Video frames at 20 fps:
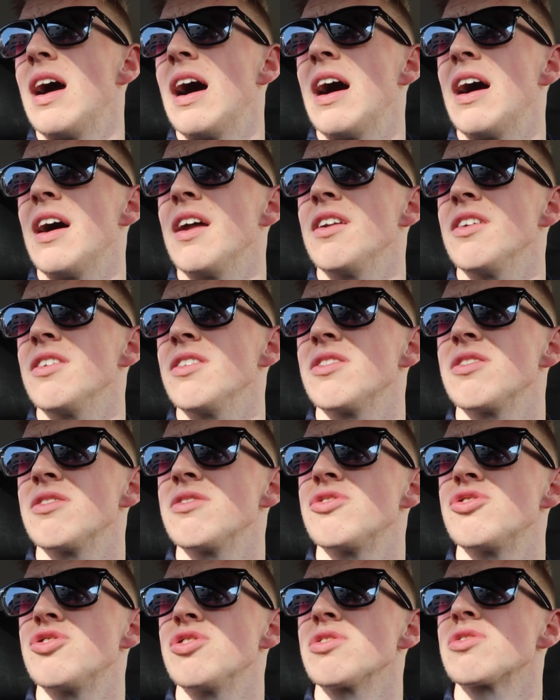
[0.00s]
and
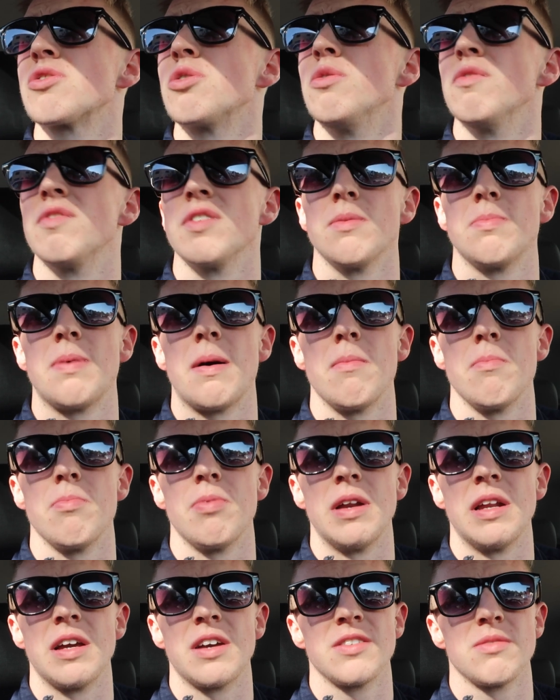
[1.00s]
just going for the
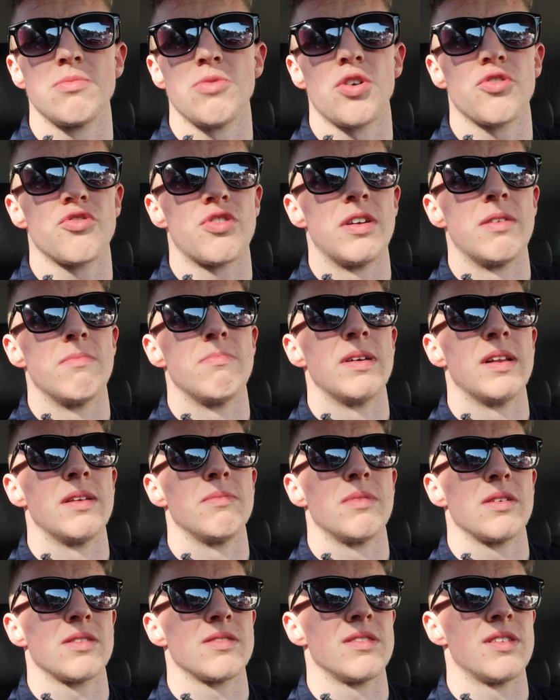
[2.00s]
pump really, because I'm not trying to
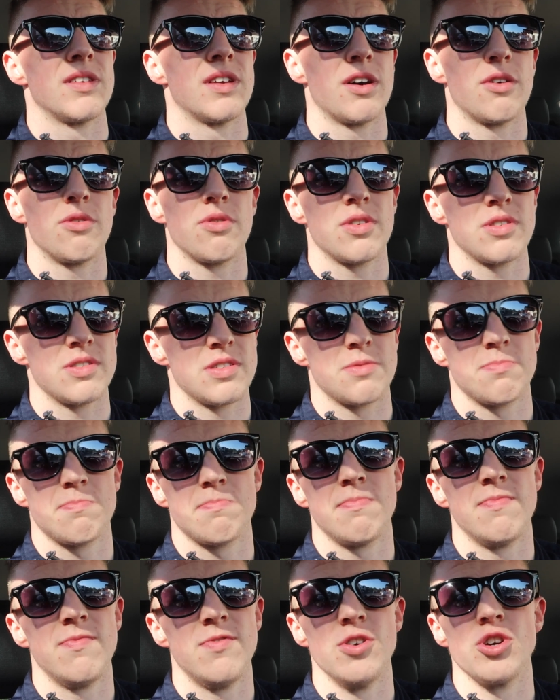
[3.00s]
build muscle now, because it's
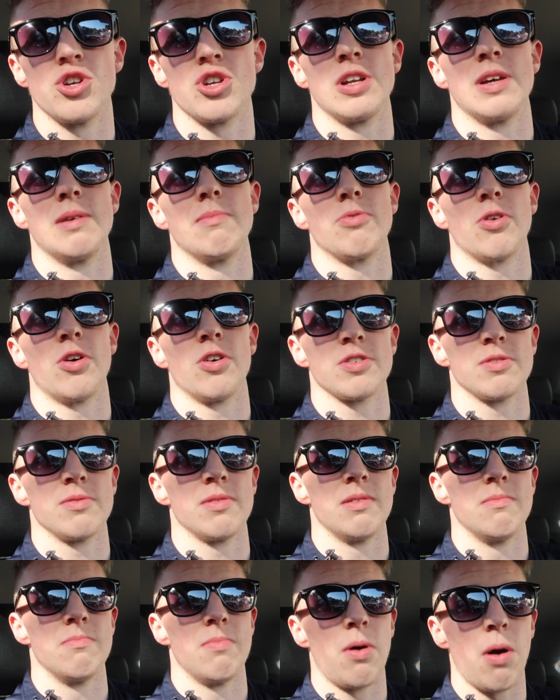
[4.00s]
virtually
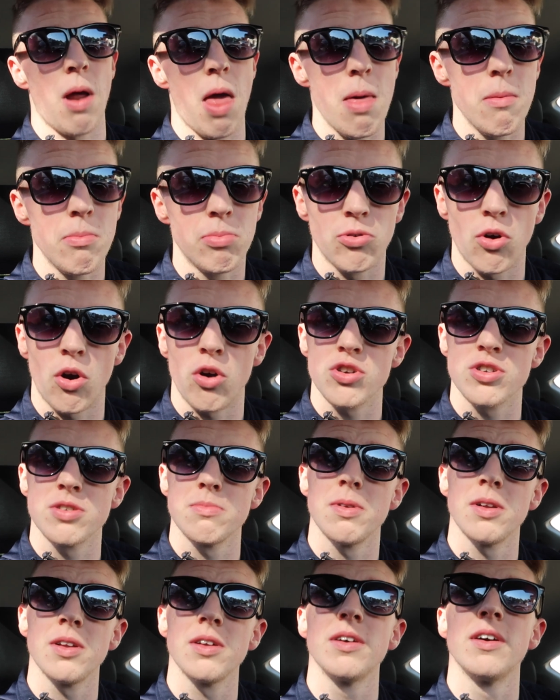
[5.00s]

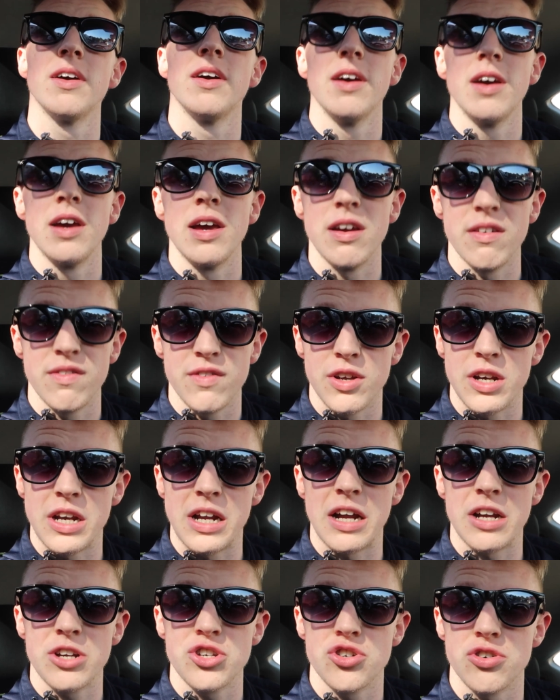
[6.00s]
impossible if you're
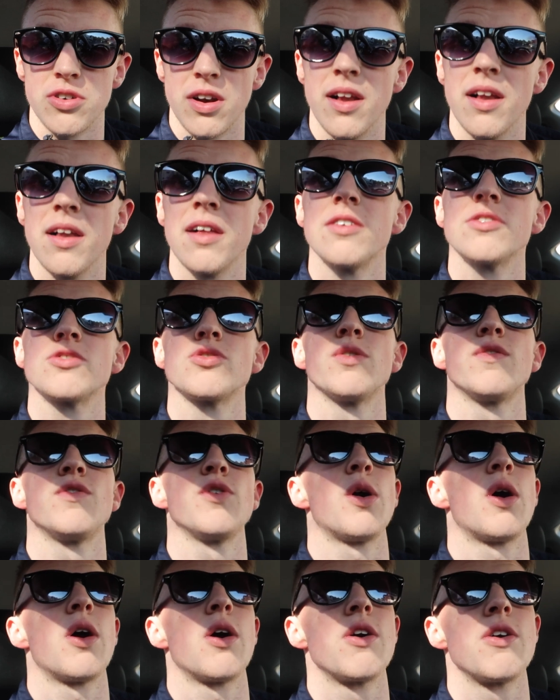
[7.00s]
natural. So if
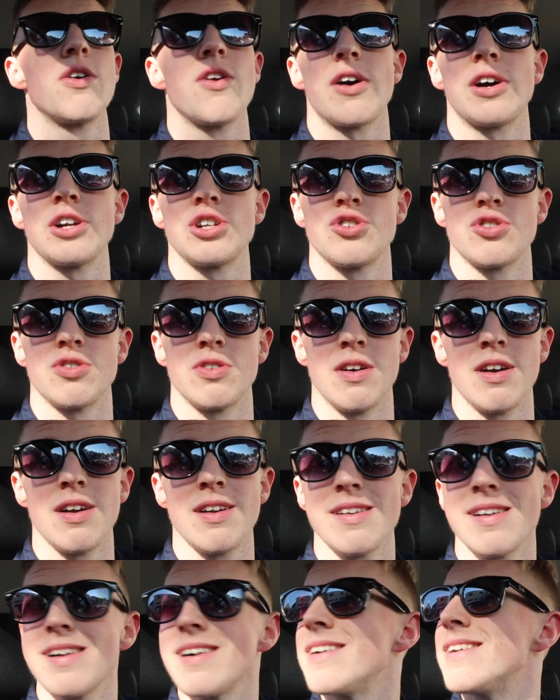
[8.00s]
you are
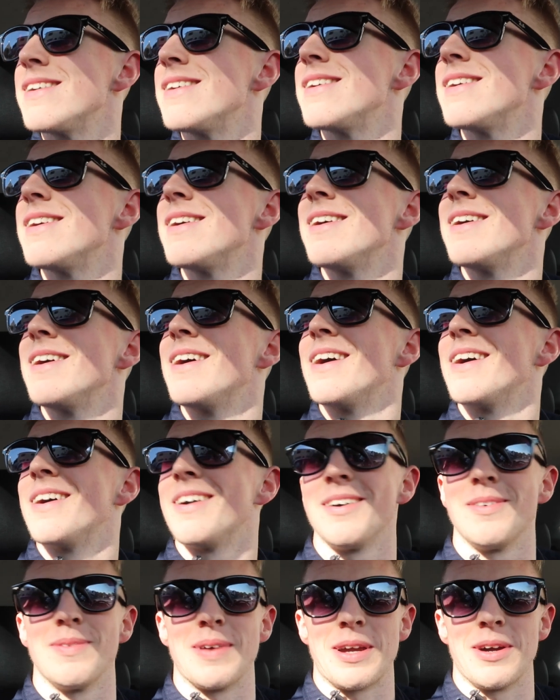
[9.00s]
natural,
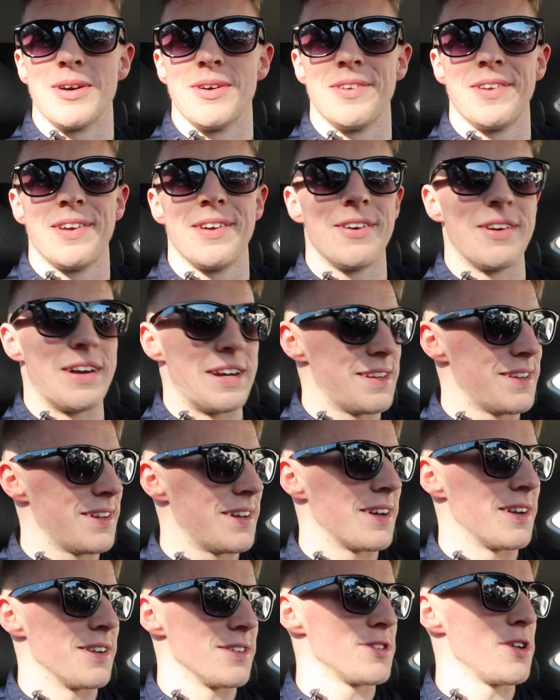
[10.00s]
oh my god, right,
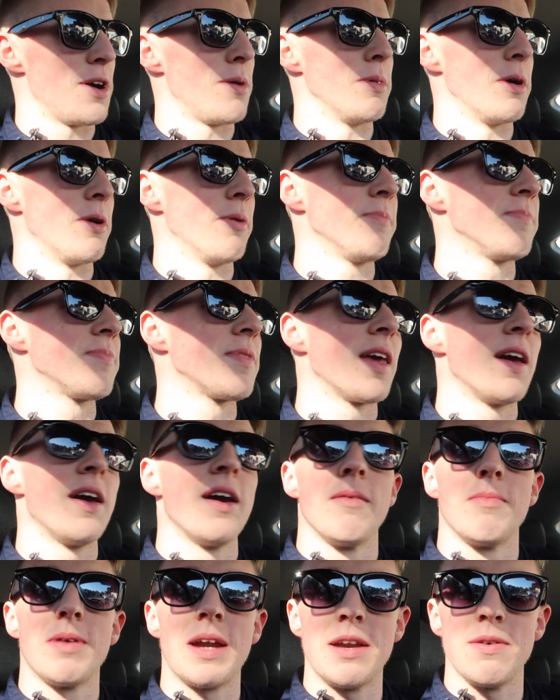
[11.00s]
I'm gonna stop now.
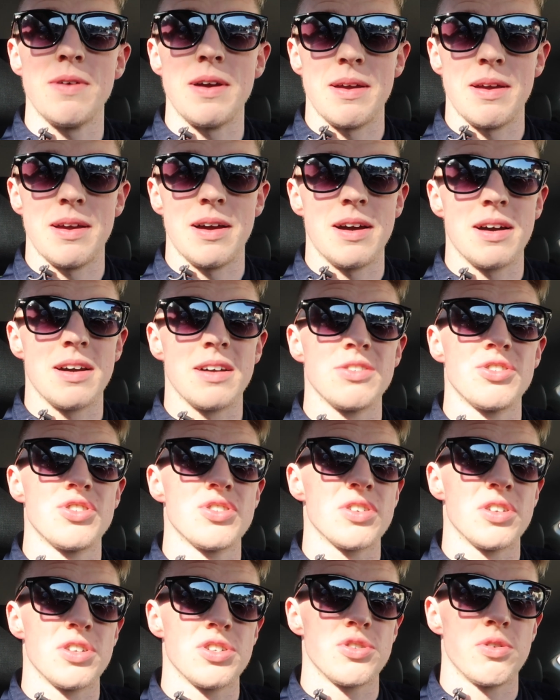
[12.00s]
But anyway, I'm
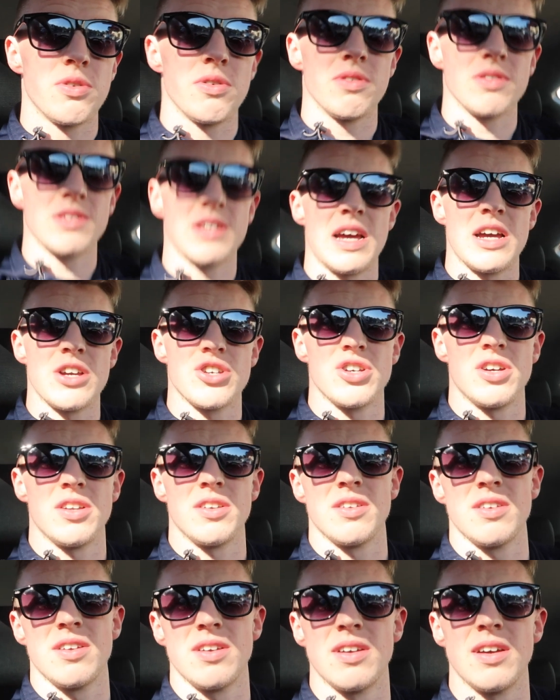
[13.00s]
just gonna show you the
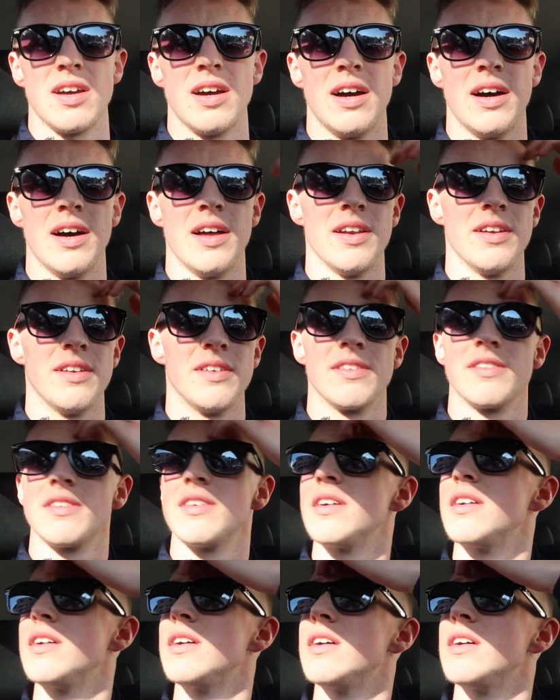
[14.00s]
session and